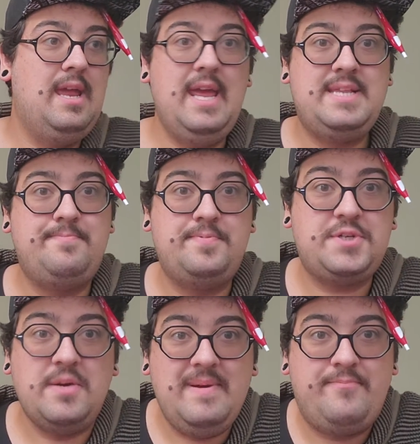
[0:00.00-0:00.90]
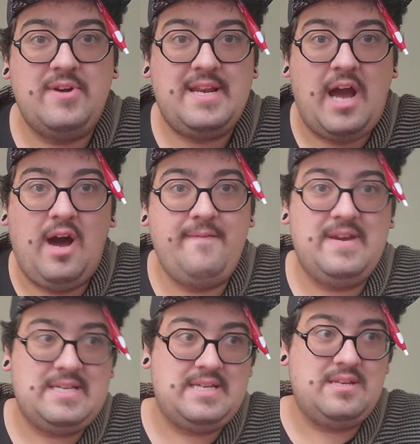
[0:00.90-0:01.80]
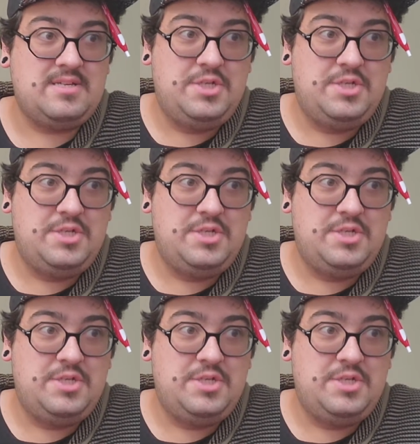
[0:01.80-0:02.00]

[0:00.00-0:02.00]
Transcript: It should be pretty obvious,